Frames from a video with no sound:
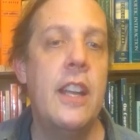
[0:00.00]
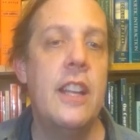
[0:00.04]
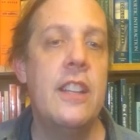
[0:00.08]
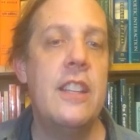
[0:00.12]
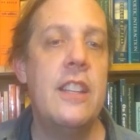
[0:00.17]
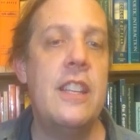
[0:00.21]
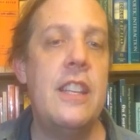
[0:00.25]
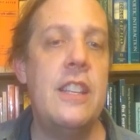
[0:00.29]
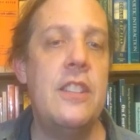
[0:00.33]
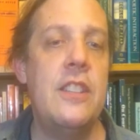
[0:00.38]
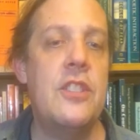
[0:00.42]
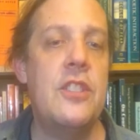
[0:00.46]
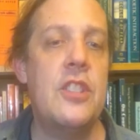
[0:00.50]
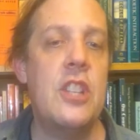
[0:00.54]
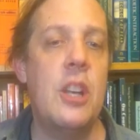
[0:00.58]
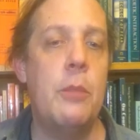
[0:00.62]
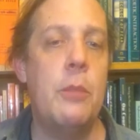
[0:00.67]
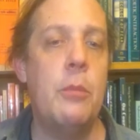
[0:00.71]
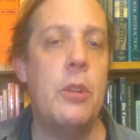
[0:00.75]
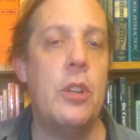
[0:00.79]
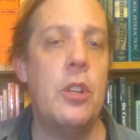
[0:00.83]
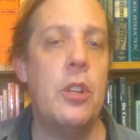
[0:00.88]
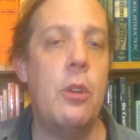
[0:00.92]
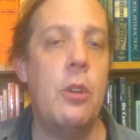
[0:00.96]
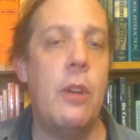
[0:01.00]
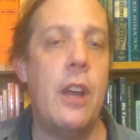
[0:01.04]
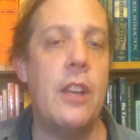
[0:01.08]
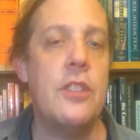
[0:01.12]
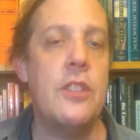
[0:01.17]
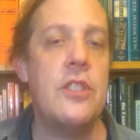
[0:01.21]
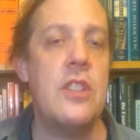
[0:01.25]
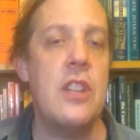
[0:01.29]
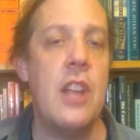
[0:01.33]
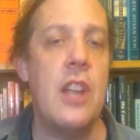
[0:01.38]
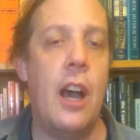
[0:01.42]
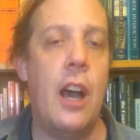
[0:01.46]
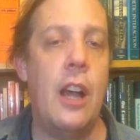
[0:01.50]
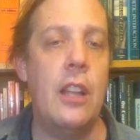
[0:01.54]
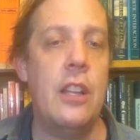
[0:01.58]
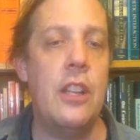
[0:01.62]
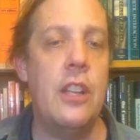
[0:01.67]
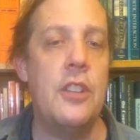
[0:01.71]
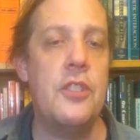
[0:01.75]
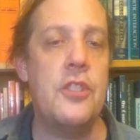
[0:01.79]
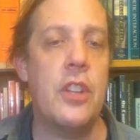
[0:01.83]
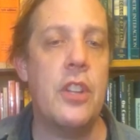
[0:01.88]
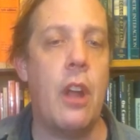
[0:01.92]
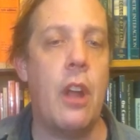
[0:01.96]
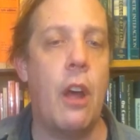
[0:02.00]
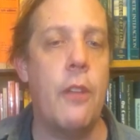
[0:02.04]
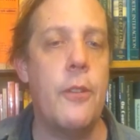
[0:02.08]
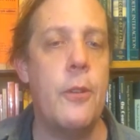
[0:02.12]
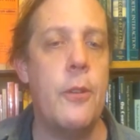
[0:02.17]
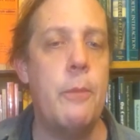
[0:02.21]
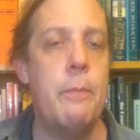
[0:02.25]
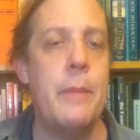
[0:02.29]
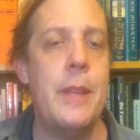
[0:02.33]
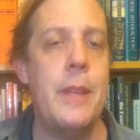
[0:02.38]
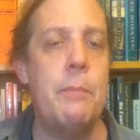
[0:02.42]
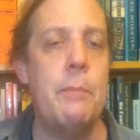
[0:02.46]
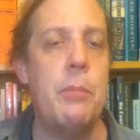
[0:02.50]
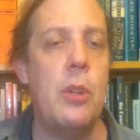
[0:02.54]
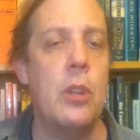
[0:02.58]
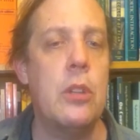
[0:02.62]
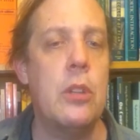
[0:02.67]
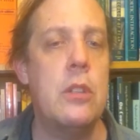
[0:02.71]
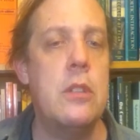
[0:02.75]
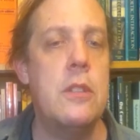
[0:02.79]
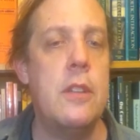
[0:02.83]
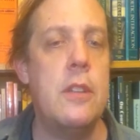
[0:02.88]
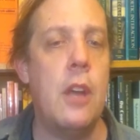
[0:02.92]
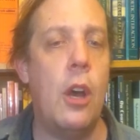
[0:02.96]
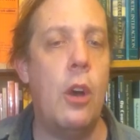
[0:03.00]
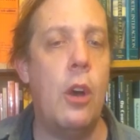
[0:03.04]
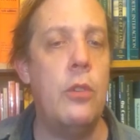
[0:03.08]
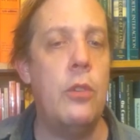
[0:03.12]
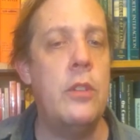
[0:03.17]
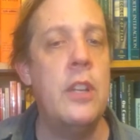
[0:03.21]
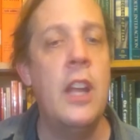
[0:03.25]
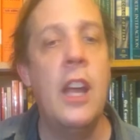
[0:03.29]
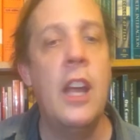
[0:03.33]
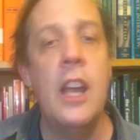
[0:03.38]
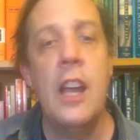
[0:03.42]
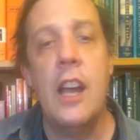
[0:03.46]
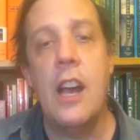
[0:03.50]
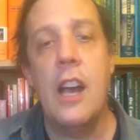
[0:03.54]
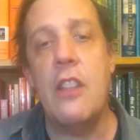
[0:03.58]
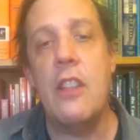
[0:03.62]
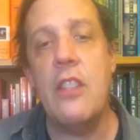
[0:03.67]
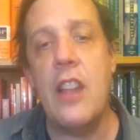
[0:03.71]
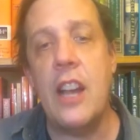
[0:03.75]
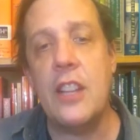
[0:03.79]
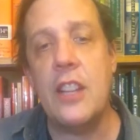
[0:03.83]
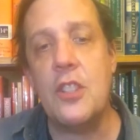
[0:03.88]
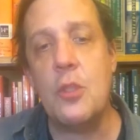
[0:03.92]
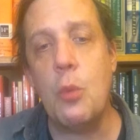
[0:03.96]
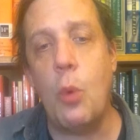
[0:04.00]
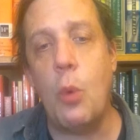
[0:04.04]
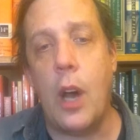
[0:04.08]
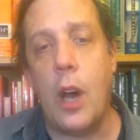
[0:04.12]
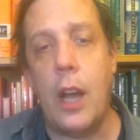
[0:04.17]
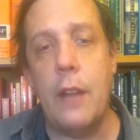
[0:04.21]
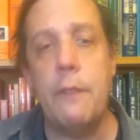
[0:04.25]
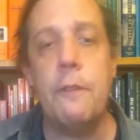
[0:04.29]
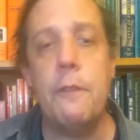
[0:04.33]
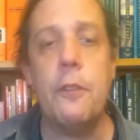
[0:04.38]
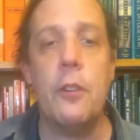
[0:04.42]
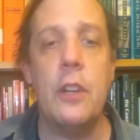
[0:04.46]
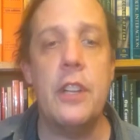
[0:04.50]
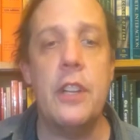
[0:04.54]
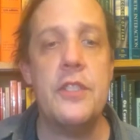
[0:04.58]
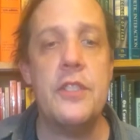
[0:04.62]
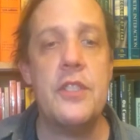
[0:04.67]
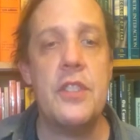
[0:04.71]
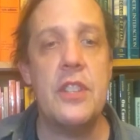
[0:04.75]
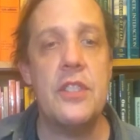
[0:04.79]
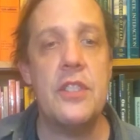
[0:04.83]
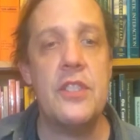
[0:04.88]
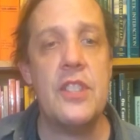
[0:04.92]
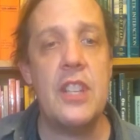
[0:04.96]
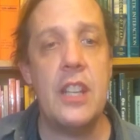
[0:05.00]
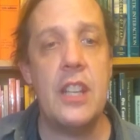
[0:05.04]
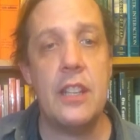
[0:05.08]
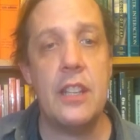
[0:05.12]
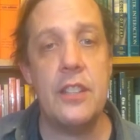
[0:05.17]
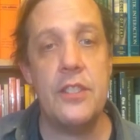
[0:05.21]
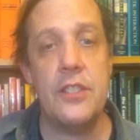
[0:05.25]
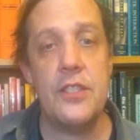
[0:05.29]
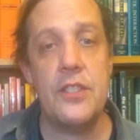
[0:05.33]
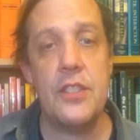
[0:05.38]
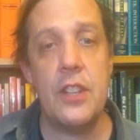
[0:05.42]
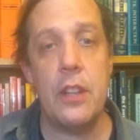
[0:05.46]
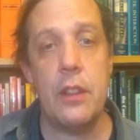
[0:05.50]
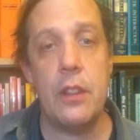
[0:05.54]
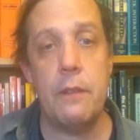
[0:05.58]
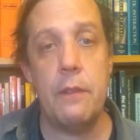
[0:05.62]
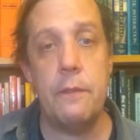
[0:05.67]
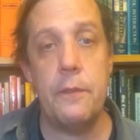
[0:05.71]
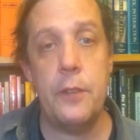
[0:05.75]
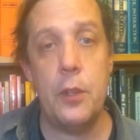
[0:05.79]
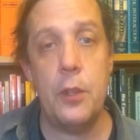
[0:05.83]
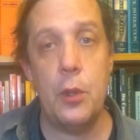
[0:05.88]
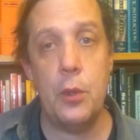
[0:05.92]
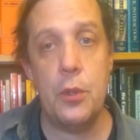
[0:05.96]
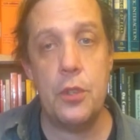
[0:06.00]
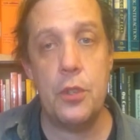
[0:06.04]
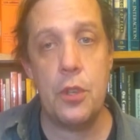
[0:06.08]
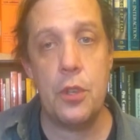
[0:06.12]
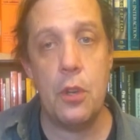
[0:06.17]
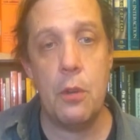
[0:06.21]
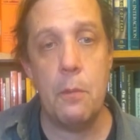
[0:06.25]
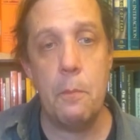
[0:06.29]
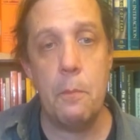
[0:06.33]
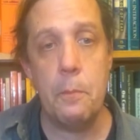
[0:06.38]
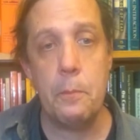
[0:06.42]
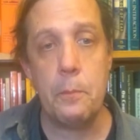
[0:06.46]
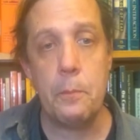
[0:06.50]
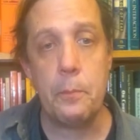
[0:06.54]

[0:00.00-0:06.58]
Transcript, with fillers: He is someone who has knowledge that other people don't, and that's why, for instance, he can see the future.